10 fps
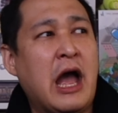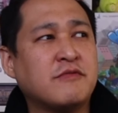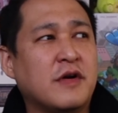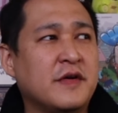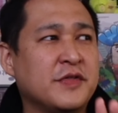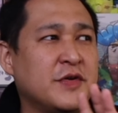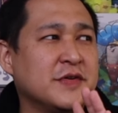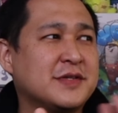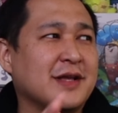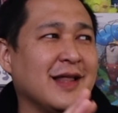However,
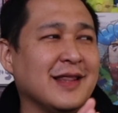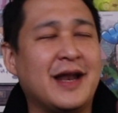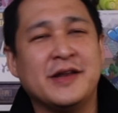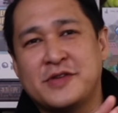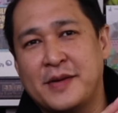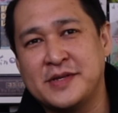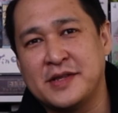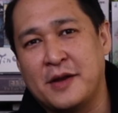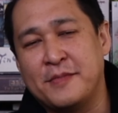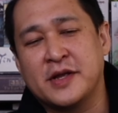there's a lot of discrepancy
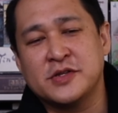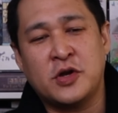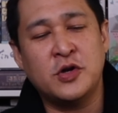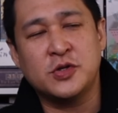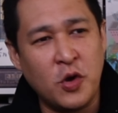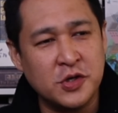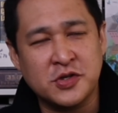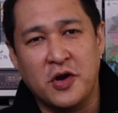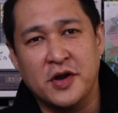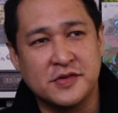there, because her, her
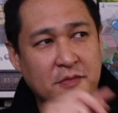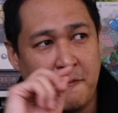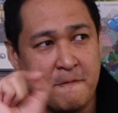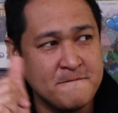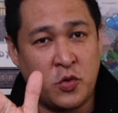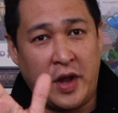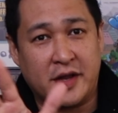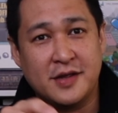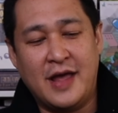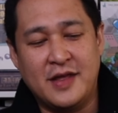turn is
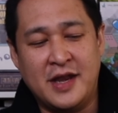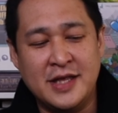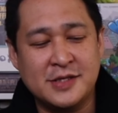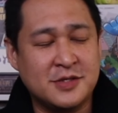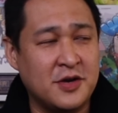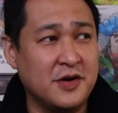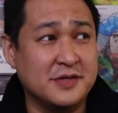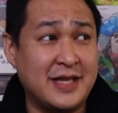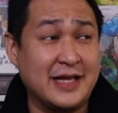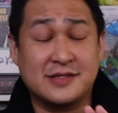quick, and then his turn
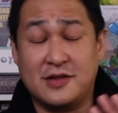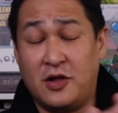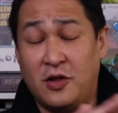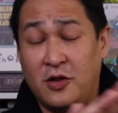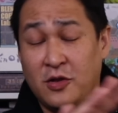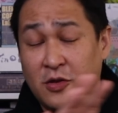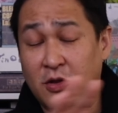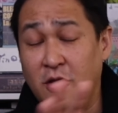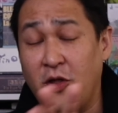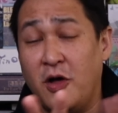takes a
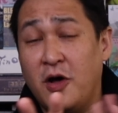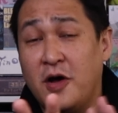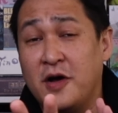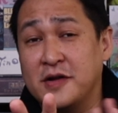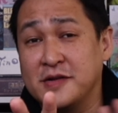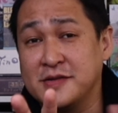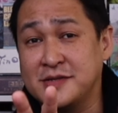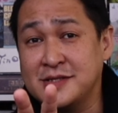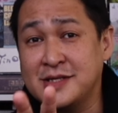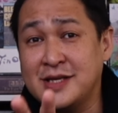long
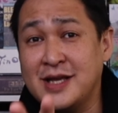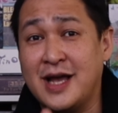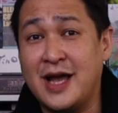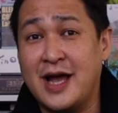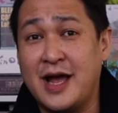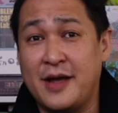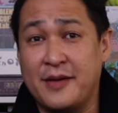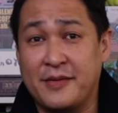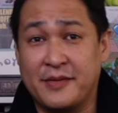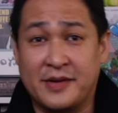time,